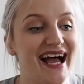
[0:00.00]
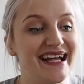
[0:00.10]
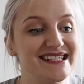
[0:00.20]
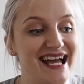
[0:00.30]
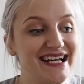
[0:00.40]

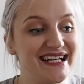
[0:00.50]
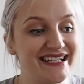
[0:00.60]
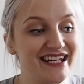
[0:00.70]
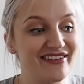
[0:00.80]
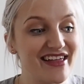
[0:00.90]
And yeah,
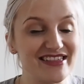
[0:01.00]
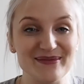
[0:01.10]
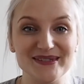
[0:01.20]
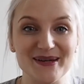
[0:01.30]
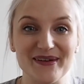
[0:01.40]
give it a
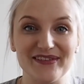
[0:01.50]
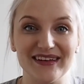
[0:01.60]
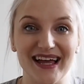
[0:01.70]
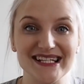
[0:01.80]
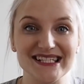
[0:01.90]
thumbs up if you
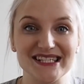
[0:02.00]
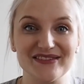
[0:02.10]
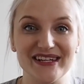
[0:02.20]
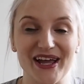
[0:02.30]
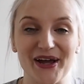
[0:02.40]
liked this
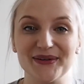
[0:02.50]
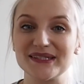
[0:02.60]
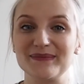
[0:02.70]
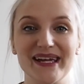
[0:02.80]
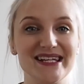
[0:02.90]
video.
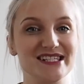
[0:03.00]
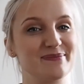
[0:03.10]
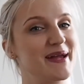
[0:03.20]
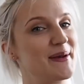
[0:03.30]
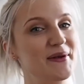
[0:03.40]
It's me
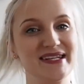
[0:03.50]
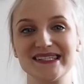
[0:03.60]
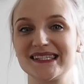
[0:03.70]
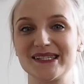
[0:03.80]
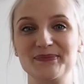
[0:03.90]
just being
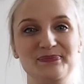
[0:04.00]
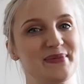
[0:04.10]
honest,